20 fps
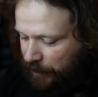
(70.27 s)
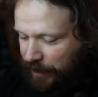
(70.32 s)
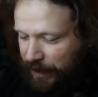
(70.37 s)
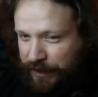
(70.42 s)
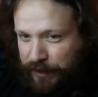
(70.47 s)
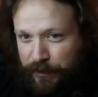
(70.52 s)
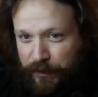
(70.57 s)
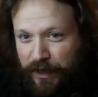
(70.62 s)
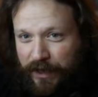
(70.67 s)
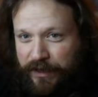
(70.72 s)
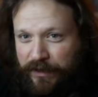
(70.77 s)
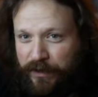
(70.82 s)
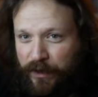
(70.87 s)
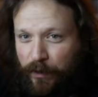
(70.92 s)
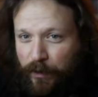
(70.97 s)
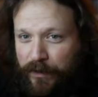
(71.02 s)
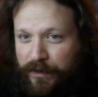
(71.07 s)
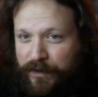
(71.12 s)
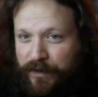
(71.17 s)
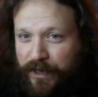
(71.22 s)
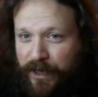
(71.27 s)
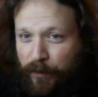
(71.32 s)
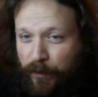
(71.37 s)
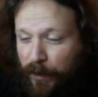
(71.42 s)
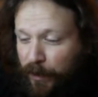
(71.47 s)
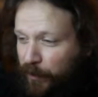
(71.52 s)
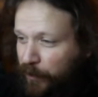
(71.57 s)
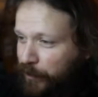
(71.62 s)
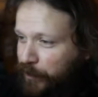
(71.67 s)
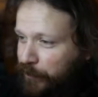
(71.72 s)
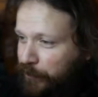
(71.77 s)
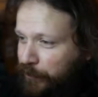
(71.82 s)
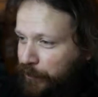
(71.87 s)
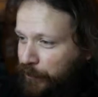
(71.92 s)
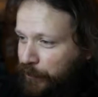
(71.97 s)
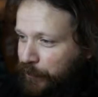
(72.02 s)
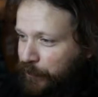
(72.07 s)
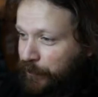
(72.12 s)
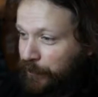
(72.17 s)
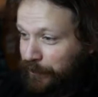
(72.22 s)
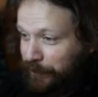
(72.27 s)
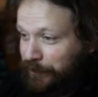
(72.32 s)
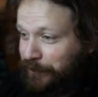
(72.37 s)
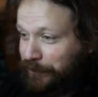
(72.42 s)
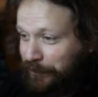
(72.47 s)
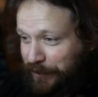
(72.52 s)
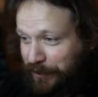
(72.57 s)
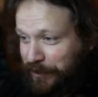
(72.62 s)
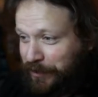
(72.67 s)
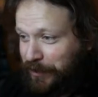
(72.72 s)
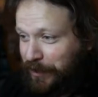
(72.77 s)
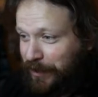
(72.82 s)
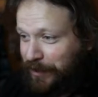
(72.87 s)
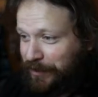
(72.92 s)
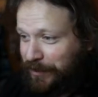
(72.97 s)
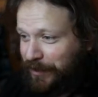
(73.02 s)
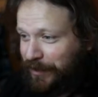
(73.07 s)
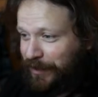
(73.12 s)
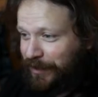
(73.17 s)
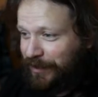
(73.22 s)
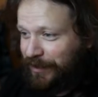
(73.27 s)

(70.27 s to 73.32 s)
As you guys know, once again, we were looking for Charizard.